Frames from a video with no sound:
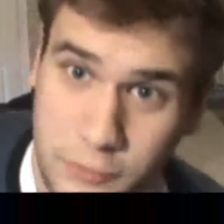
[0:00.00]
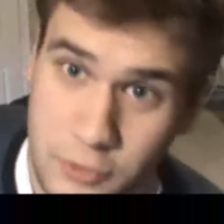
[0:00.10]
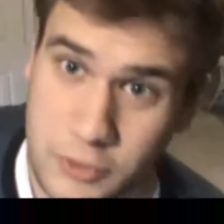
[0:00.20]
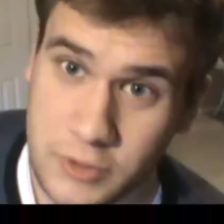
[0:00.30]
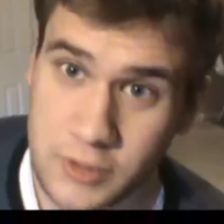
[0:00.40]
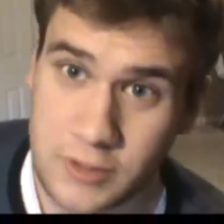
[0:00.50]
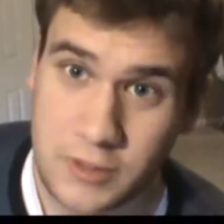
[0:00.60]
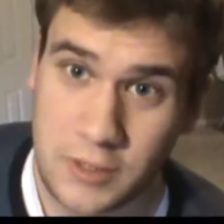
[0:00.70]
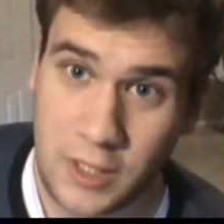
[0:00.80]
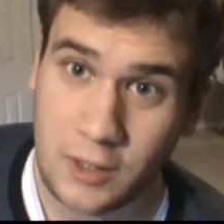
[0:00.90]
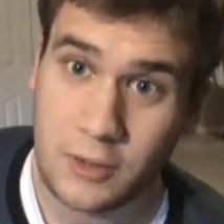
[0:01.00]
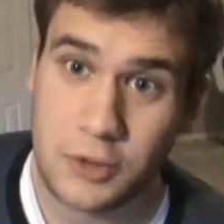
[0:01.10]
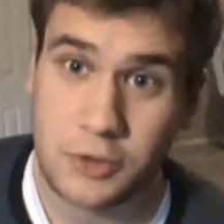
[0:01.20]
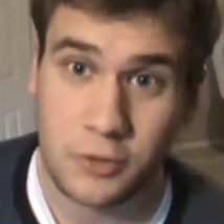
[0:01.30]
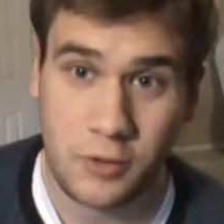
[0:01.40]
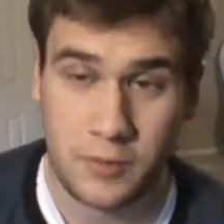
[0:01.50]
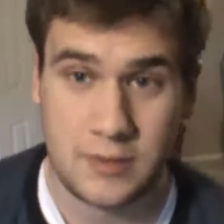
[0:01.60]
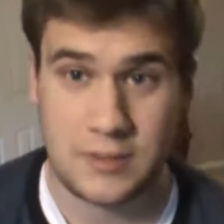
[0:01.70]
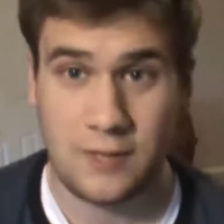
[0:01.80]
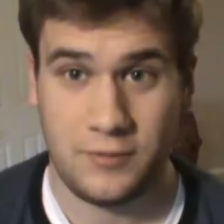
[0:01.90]
versus English
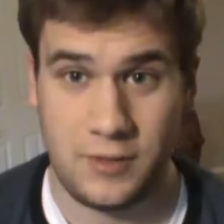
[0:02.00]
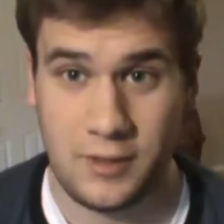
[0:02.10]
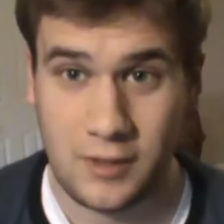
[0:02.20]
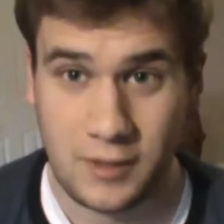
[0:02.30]
3170.